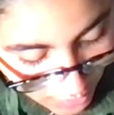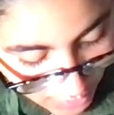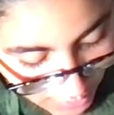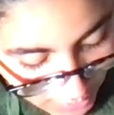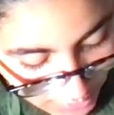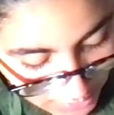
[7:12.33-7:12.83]

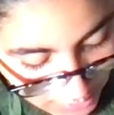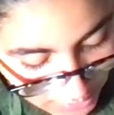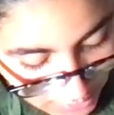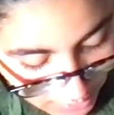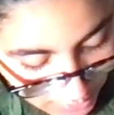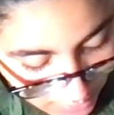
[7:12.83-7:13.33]
next
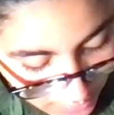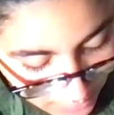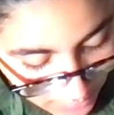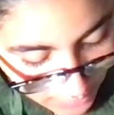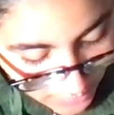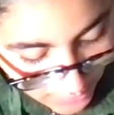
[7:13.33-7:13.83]
time
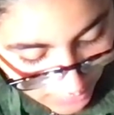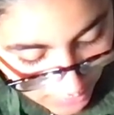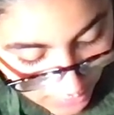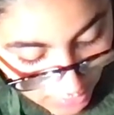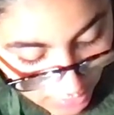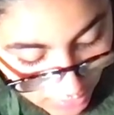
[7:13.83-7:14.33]

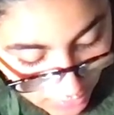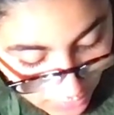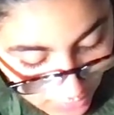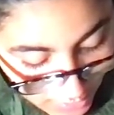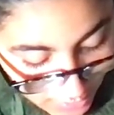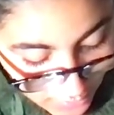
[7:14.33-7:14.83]
he do
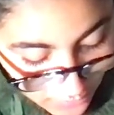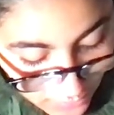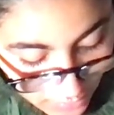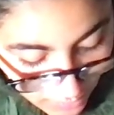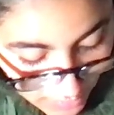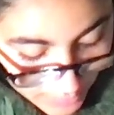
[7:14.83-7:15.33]
that, we
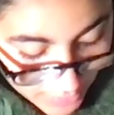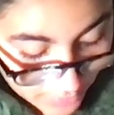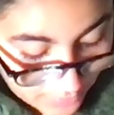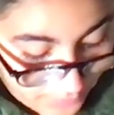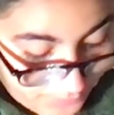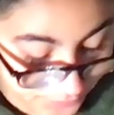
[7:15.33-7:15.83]
whip him.